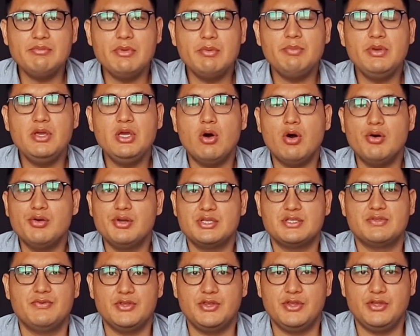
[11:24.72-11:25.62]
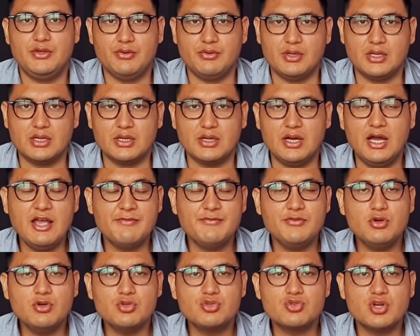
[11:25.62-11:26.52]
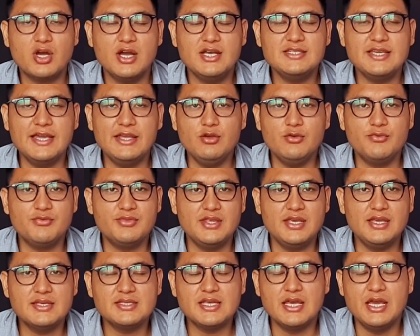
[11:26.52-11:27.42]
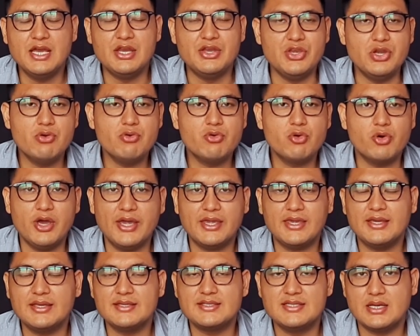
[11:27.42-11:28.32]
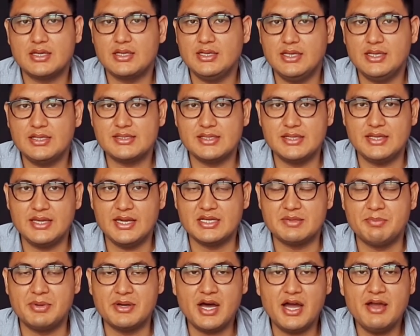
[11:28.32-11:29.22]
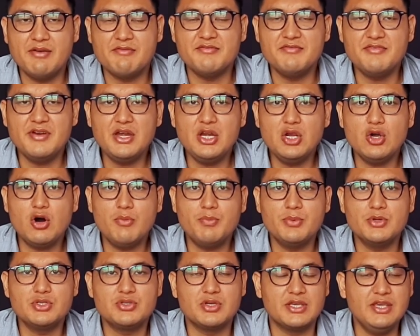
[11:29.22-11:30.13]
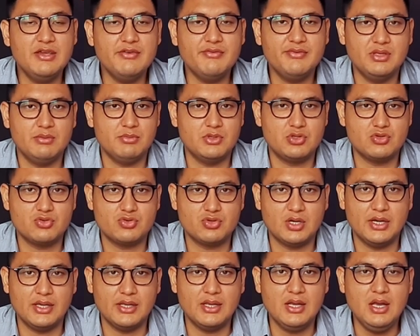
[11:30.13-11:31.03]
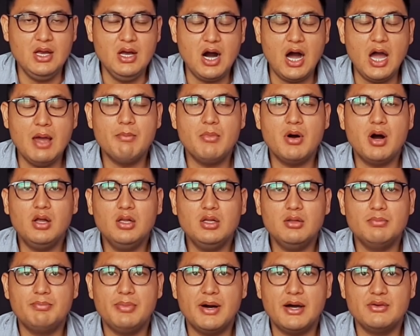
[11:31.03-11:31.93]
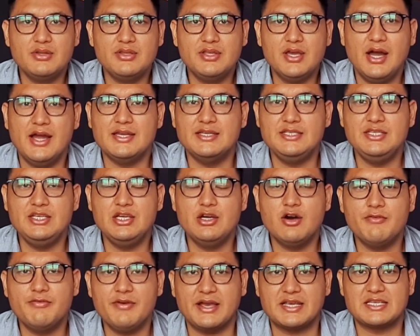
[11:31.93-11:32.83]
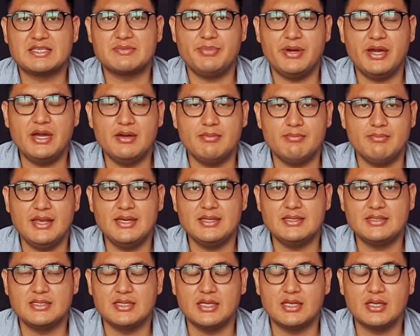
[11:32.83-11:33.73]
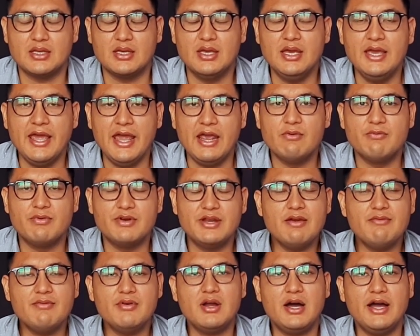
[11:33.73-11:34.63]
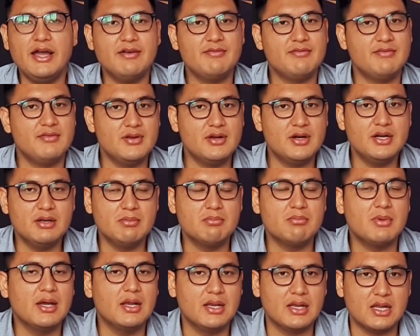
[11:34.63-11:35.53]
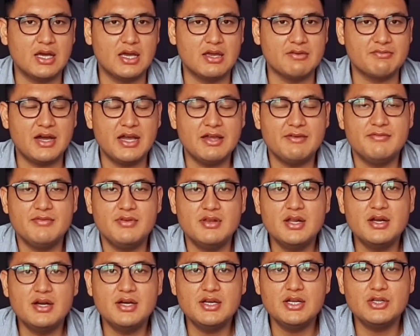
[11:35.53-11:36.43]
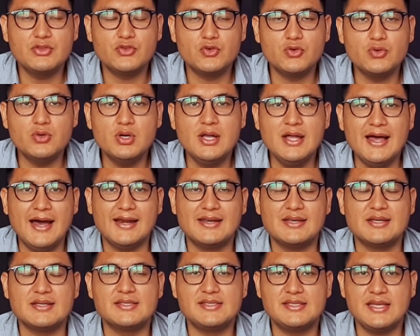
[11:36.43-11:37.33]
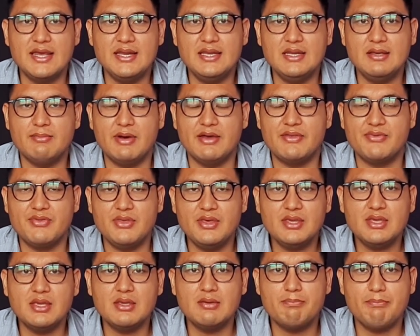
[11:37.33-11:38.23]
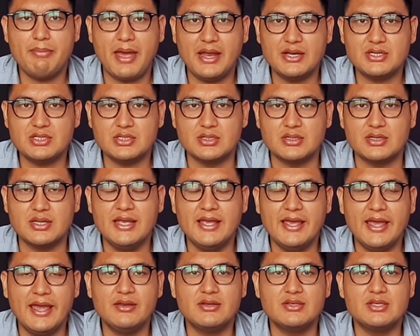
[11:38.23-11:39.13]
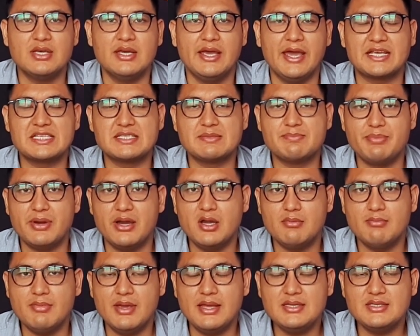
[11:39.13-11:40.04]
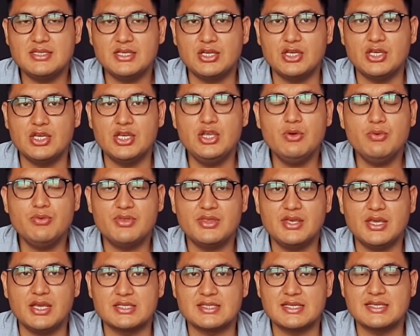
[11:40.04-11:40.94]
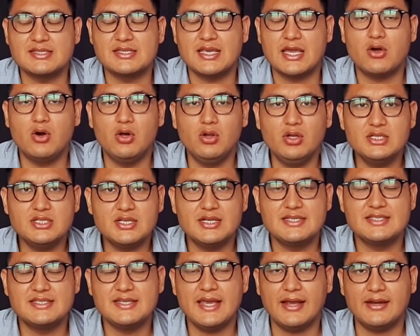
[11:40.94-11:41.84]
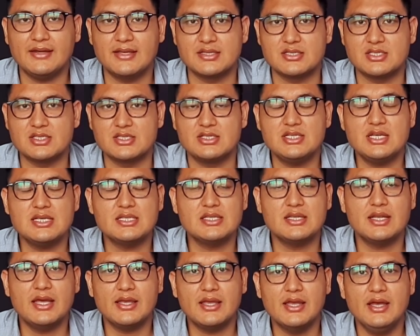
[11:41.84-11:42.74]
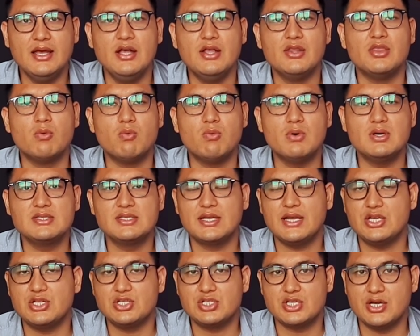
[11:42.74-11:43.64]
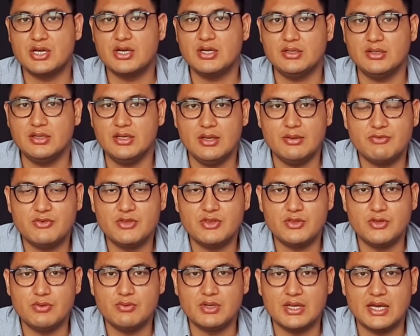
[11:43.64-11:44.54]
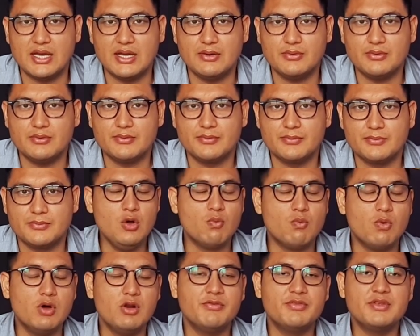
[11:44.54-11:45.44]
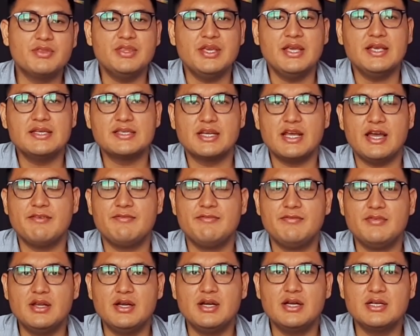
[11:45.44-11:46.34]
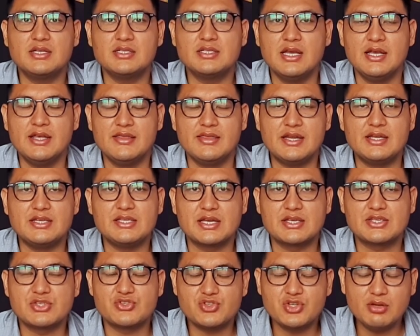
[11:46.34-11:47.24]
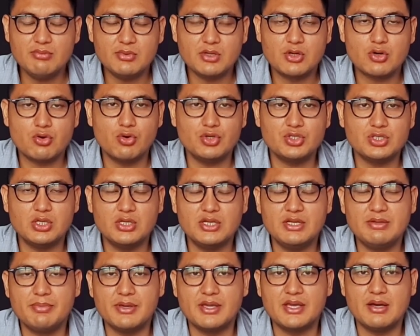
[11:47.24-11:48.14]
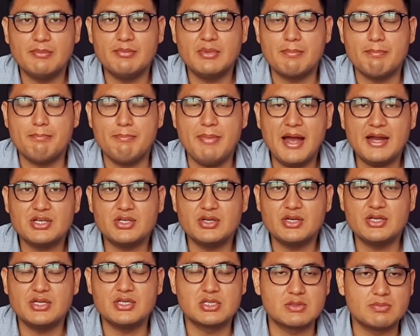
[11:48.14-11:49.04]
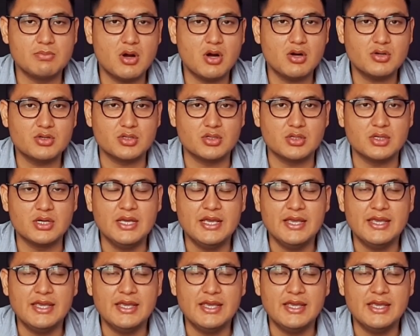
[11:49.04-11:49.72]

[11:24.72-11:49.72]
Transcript: me be honest with you here. I have not tried any of these neurohacking techniques yet, but I'm very open to give them a try. I'm all about the idea of experimenting. And whatever I have learned in my life, I've learned it through understanding my thinking pattern and experimenting new things and psychological techniques, just like the ones that I shared with you now. One of the things that I've learned that is extremely crucial in becoming better and smarter